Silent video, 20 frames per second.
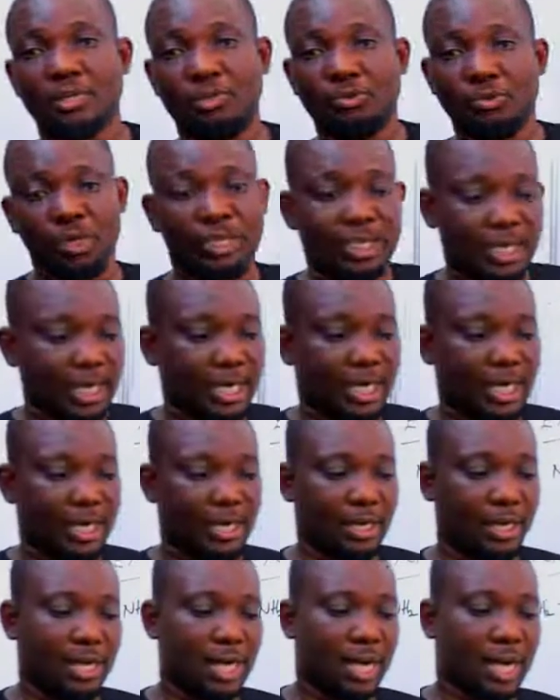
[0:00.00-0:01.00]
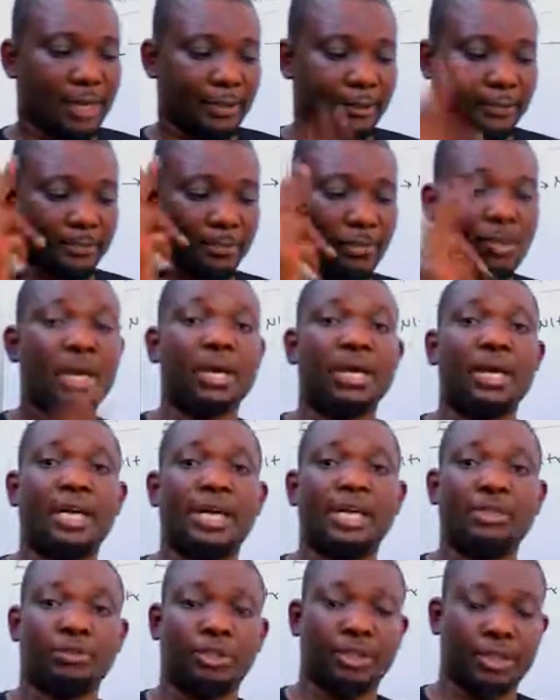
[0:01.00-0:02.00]
which are
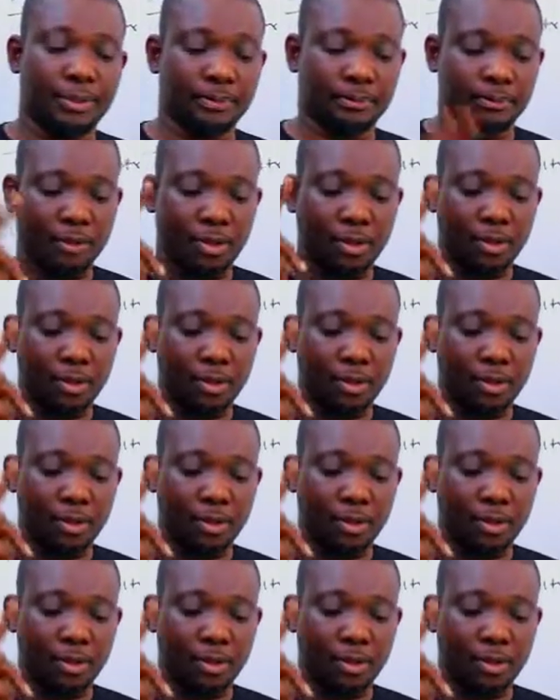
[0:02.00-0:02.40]
hydrogen,